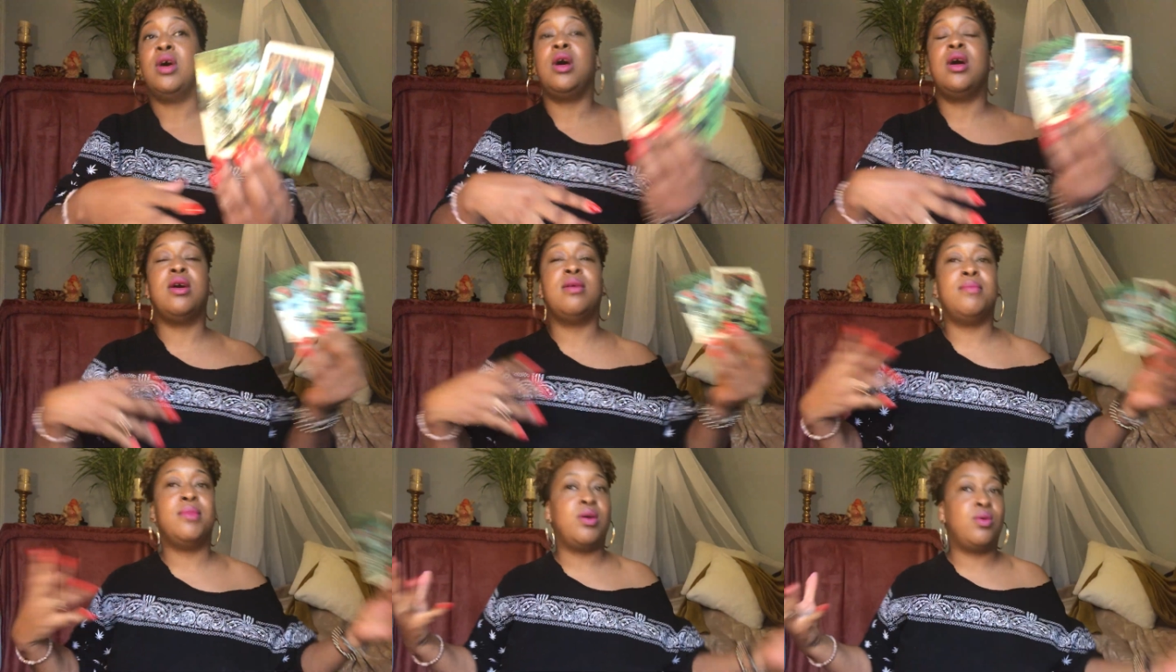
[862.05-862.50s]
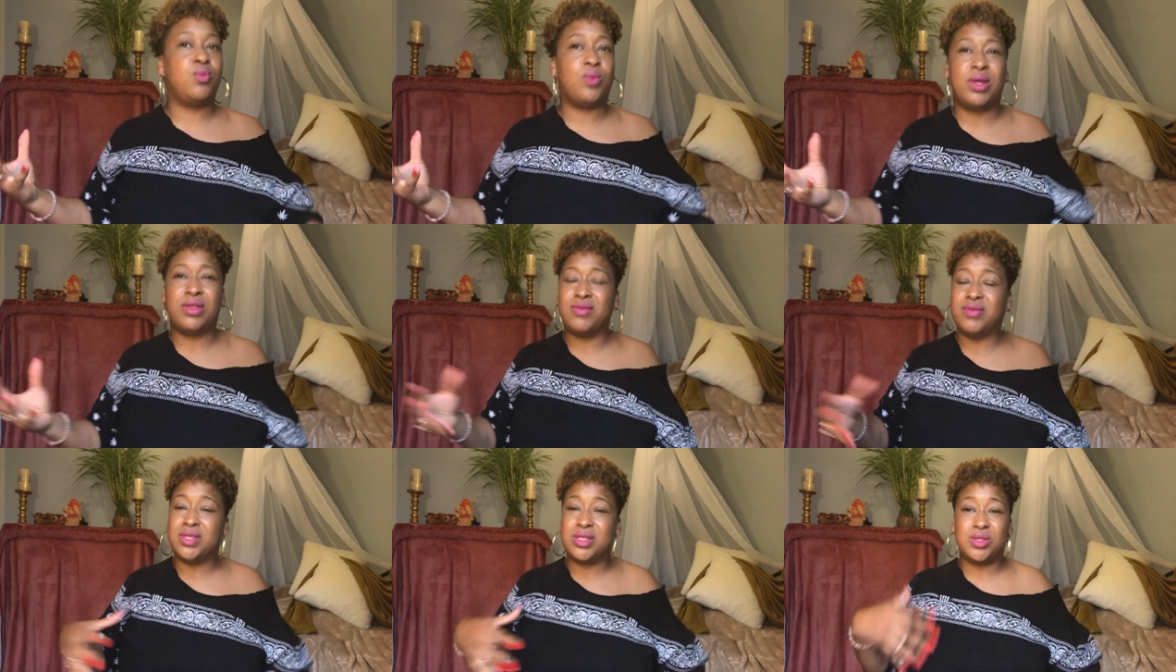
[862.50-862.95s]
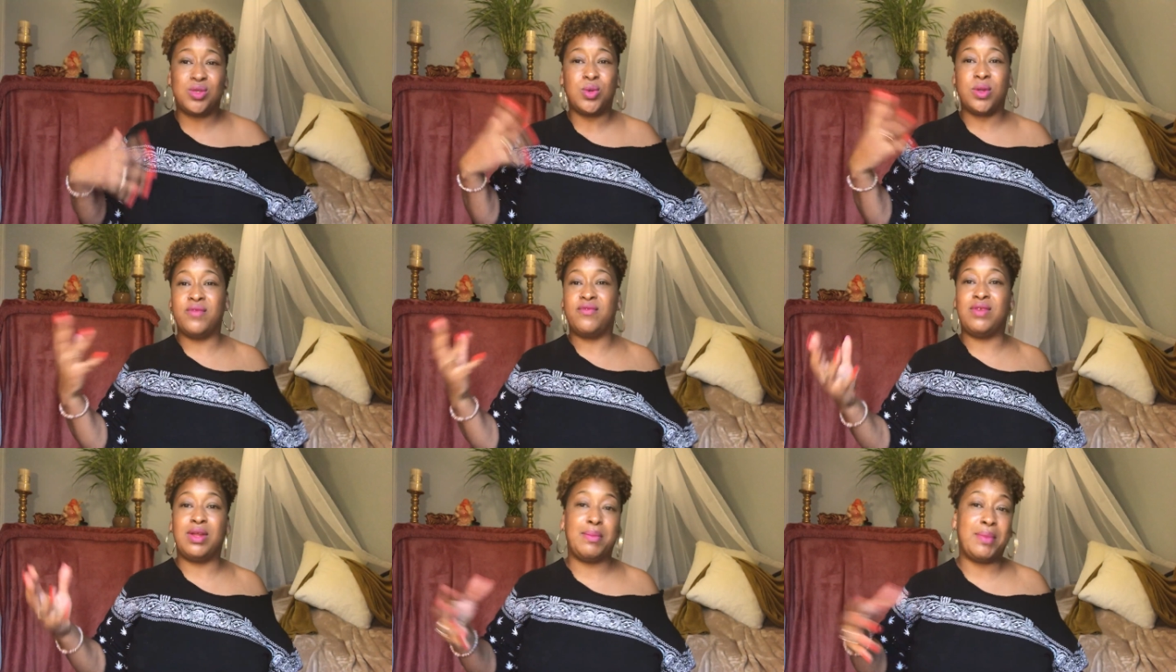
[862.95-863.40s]
um, whether it's a
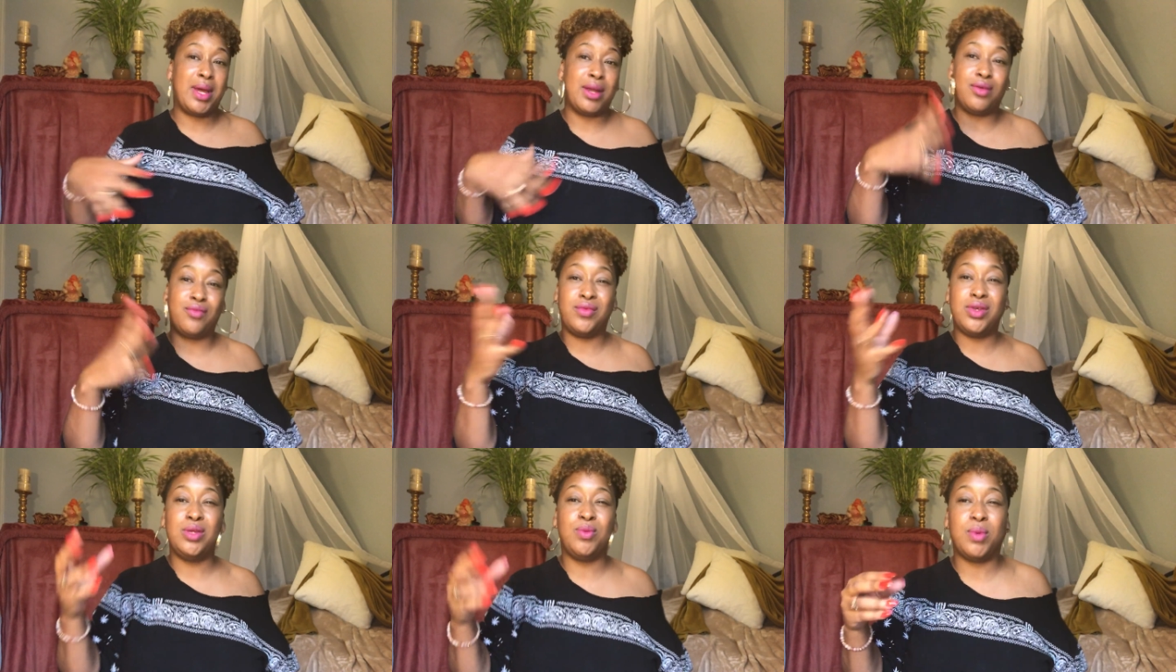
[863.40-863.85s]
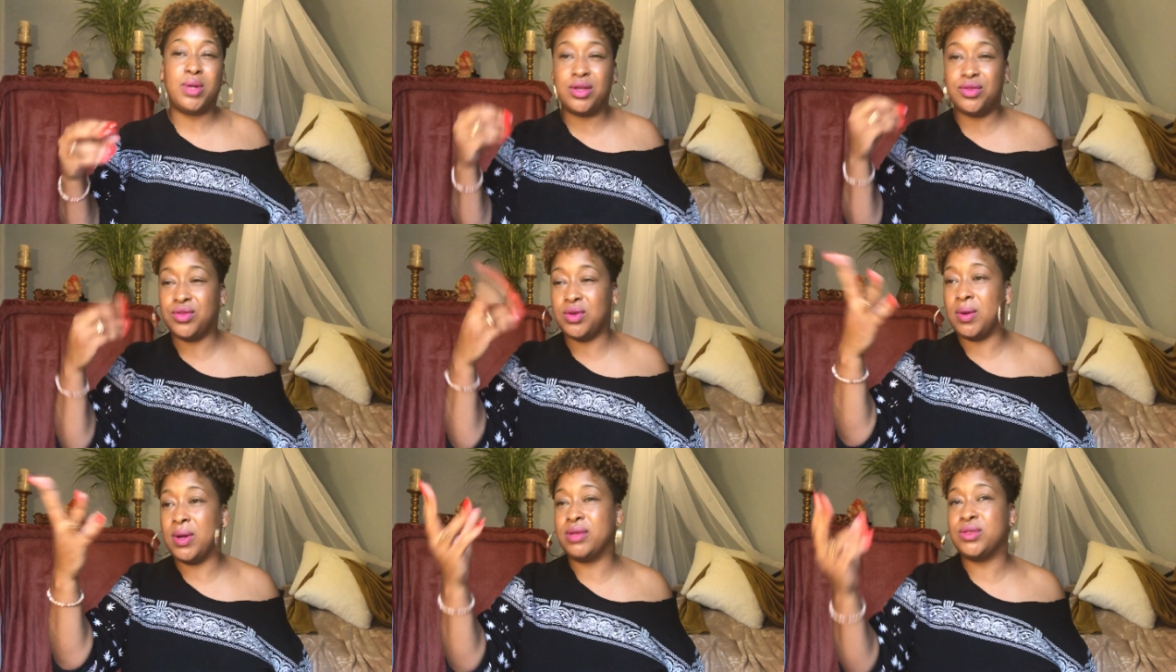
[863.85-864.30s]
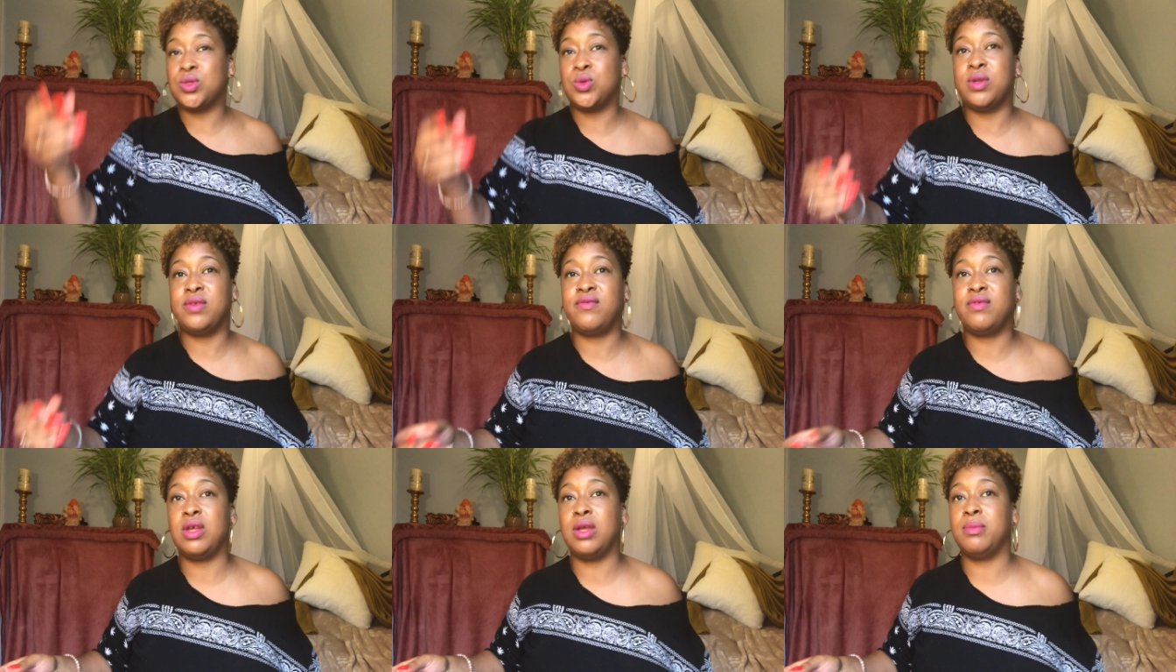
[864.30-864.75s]
twin flame, I don't really want to throw out
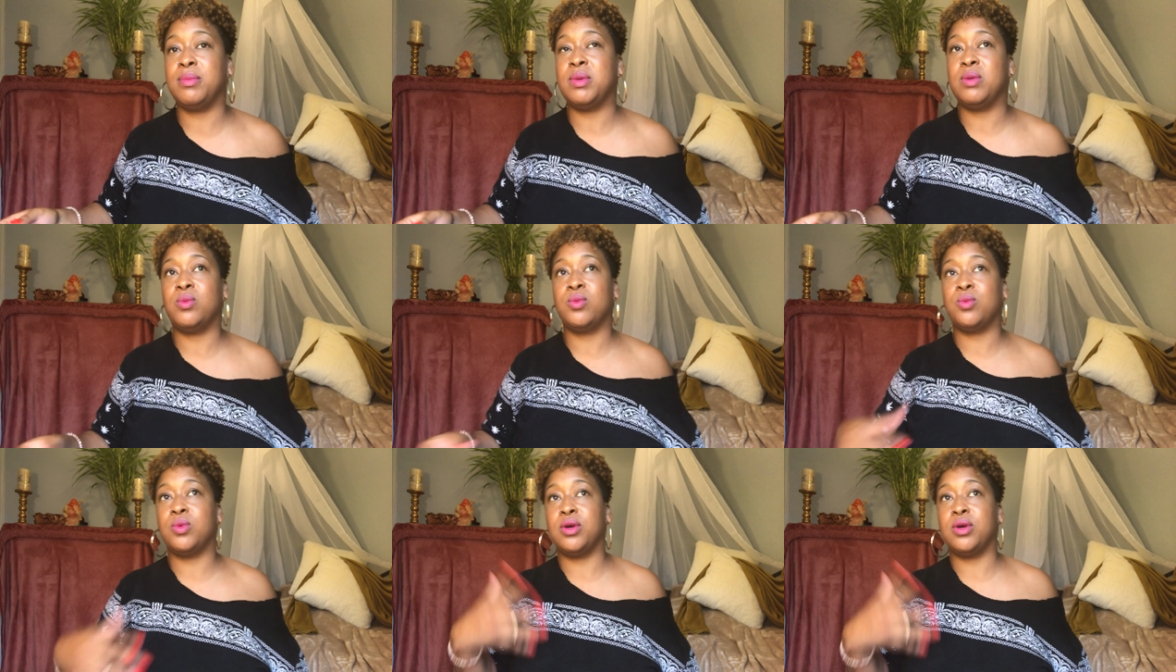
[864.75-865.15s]
twin flame